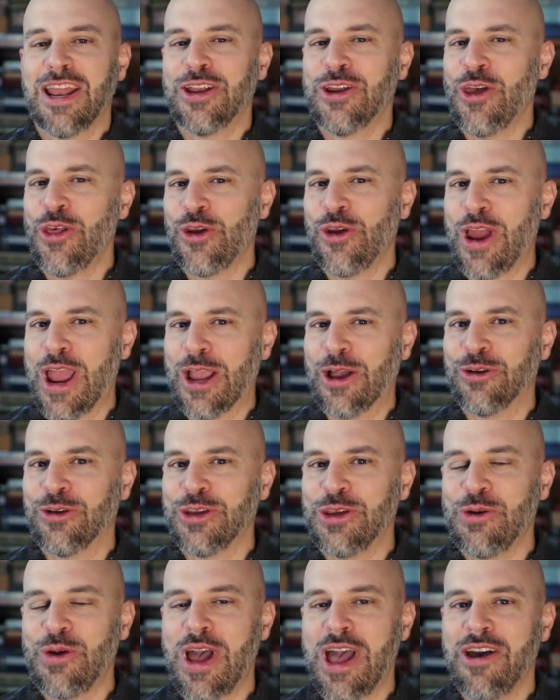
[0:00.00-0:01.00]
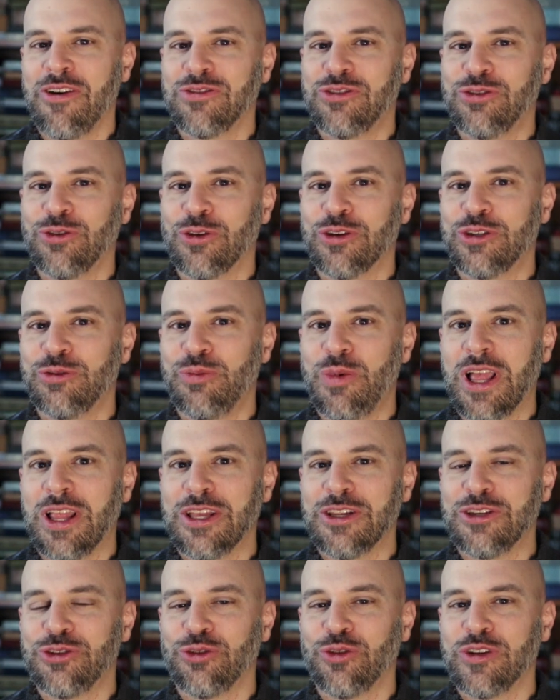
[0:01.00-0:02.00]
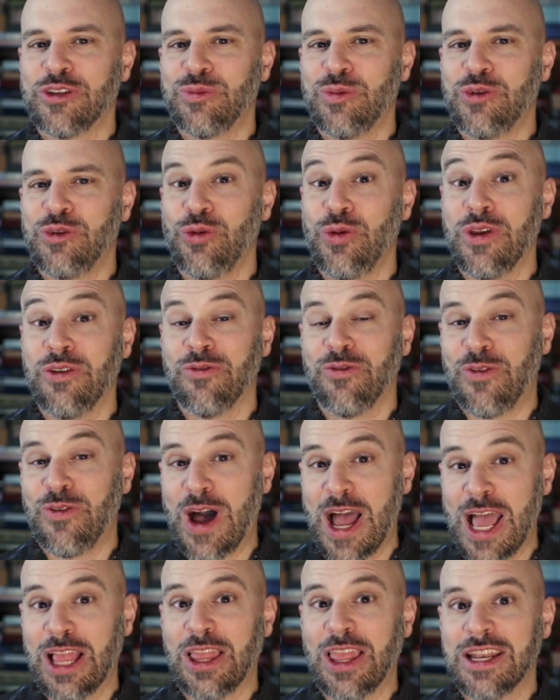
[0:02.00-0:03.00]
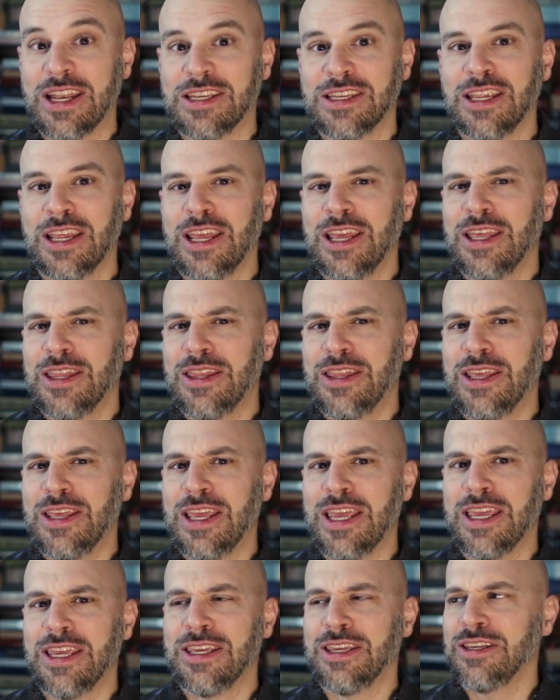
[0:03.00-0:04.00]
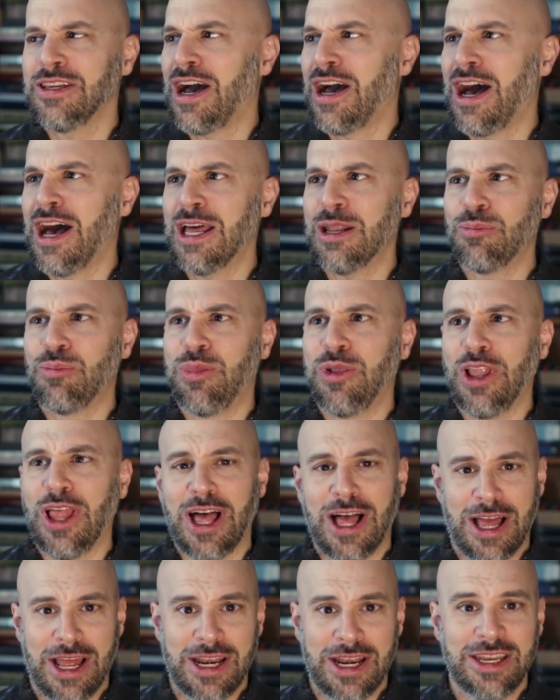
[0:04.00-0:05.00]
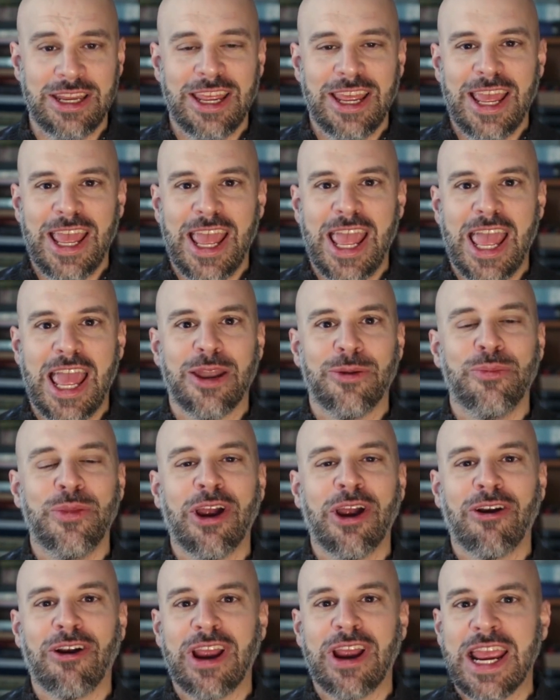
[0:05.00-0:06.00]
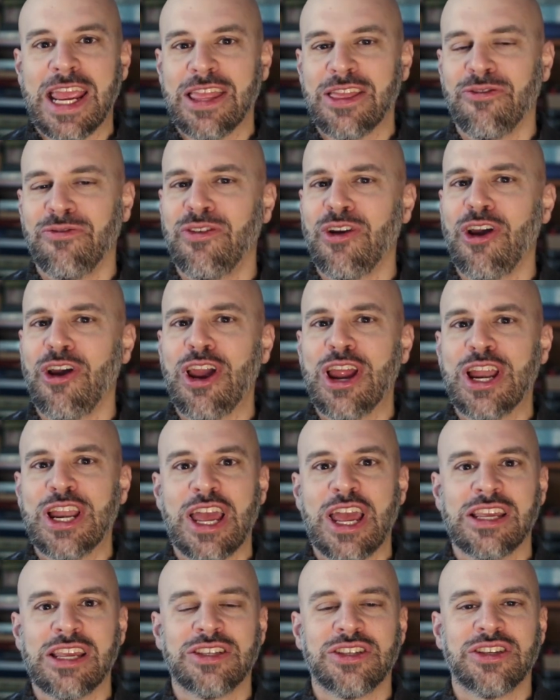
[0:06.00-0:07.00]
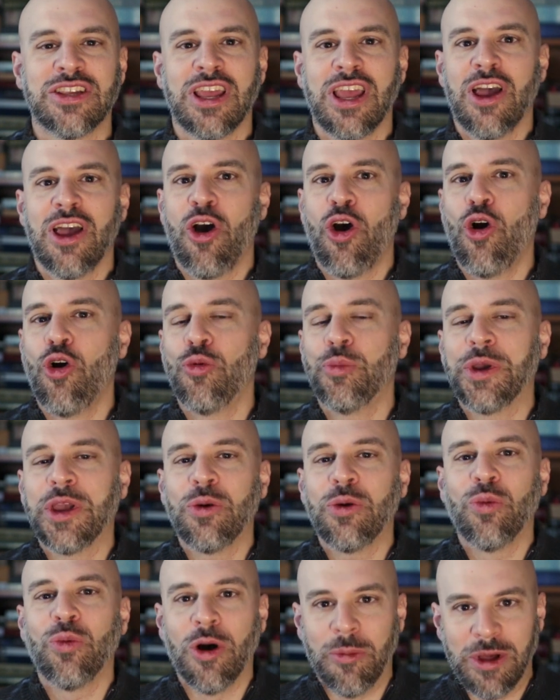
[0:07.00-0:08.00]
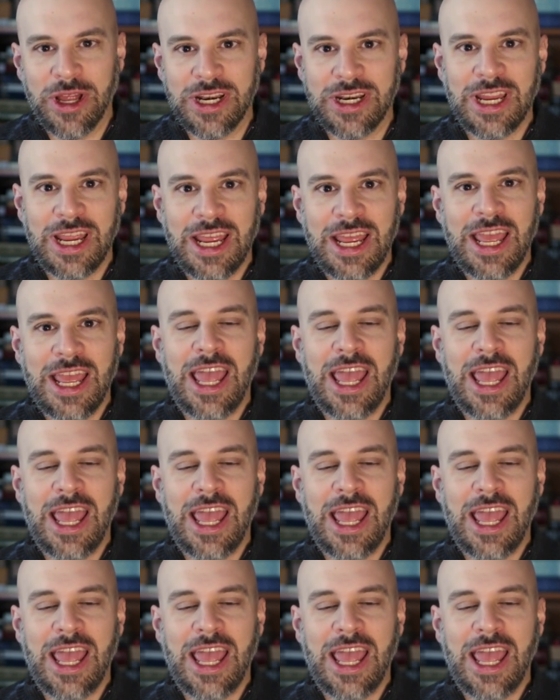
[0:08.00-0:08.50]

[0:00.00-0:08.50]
In another angle, you have George Bailey's choice between Violet, the hot blonde, and Mary, the very nice, homey woman.